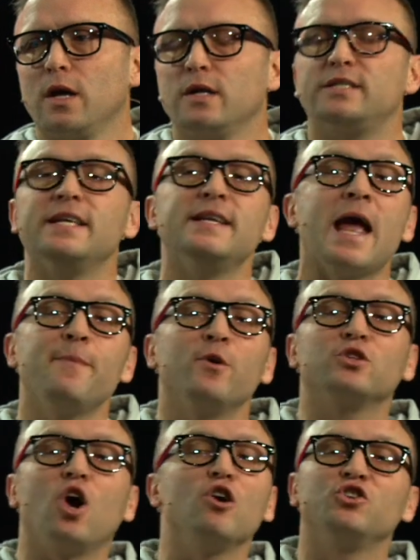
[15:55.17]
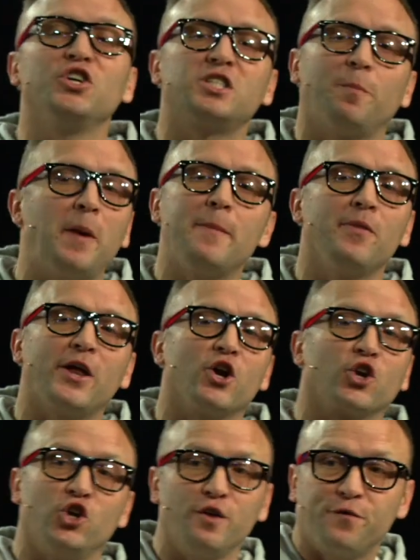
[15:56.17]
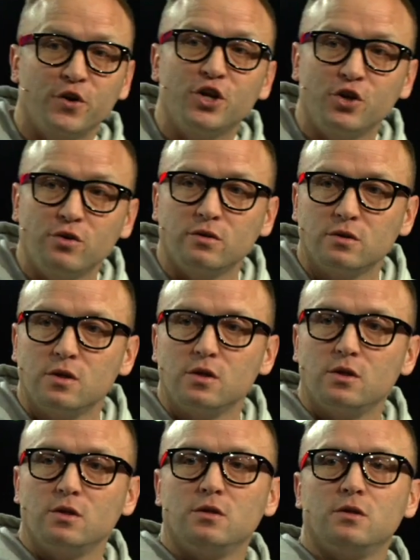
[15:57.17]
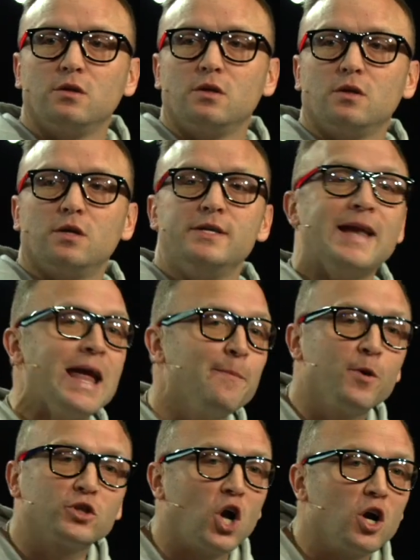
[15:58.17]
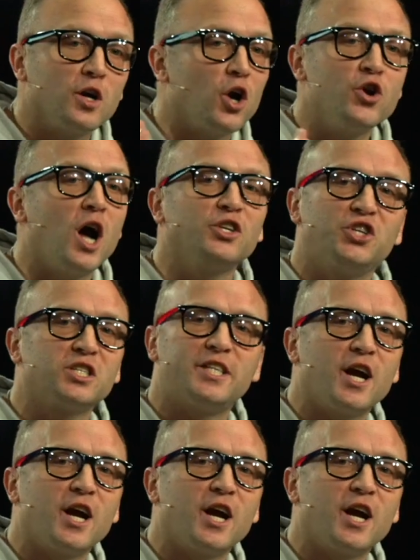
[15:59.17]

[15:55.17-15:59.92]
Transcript: See, neighbors aren't just the people that are good for you. Neighbors are, are not just